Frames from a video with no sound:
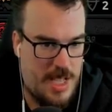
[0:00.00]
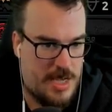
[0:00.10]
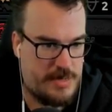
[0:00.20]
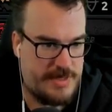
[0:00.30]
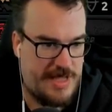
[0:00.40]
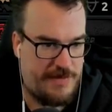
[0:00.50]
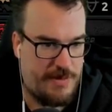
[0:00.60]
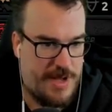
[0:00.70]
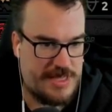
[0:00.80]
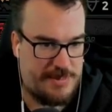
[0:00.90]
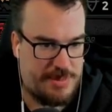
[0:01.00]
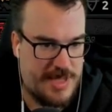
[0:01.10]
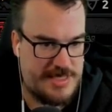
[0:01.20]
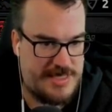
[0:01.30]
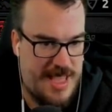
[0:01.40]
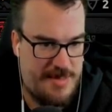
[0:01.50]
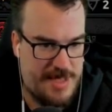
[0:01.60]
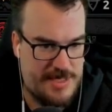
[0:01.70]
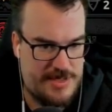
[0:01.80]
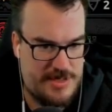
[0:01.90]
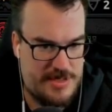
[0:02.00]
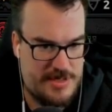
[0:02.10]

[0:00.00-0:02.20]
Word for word: Okay, we definitely want the plus damage.